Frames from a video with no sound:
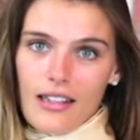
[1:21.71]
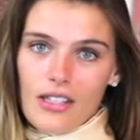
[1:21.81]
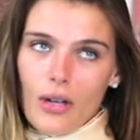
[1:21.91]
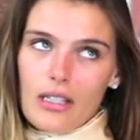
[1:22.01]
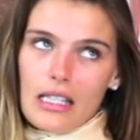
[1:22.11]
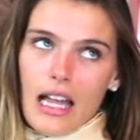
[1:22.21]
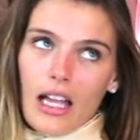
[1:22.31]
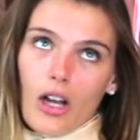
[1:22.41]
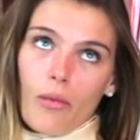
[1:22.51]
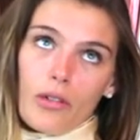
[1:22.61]
So it's
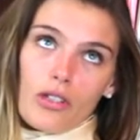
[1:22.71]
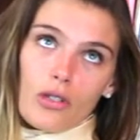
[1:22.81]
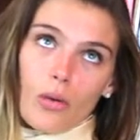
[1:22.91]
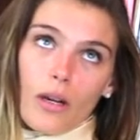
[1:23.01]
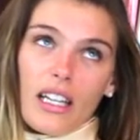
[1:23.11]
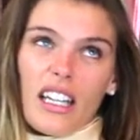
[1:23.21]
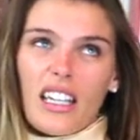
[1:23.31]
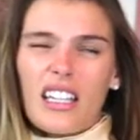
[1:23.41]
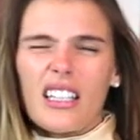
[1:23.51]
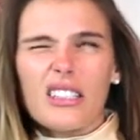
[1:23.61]
like almost
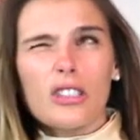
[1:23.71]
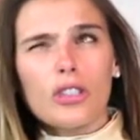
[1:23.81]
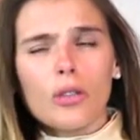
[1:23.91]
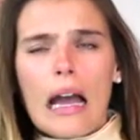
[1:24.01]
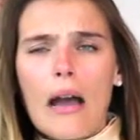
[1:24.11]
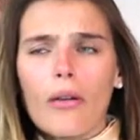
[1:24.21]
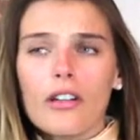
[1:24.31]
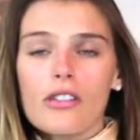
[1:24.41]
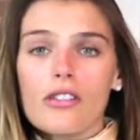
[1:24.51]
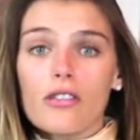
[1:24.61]
22
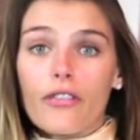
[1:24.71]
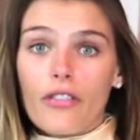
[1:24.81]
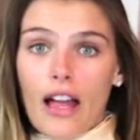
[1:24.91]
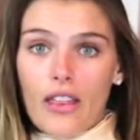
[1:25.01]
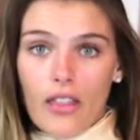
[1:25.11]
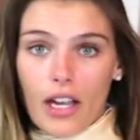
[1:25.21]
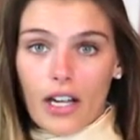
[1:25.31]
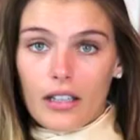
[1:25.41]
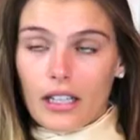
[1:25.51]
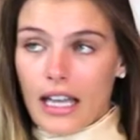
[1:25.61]
hours flight
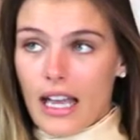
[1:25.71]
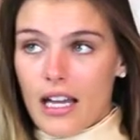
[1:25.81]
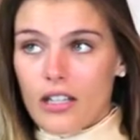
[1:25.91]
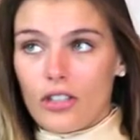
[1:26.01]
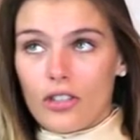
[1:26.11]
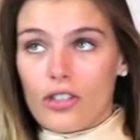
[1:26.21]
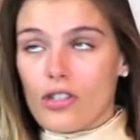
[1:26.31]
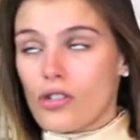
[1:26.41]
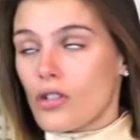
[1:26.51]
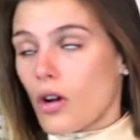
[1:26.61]
there, land, you're
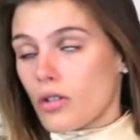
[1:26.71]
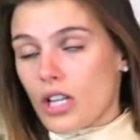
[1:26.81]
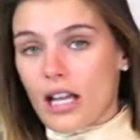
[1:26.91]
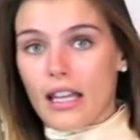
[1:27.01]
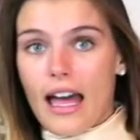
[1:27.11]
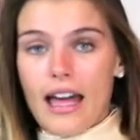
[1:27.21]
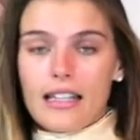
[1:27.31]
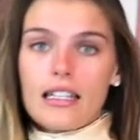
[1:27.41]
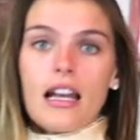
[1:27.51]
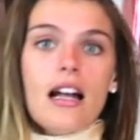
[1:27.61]
so jet
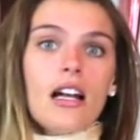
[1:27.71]
lagged,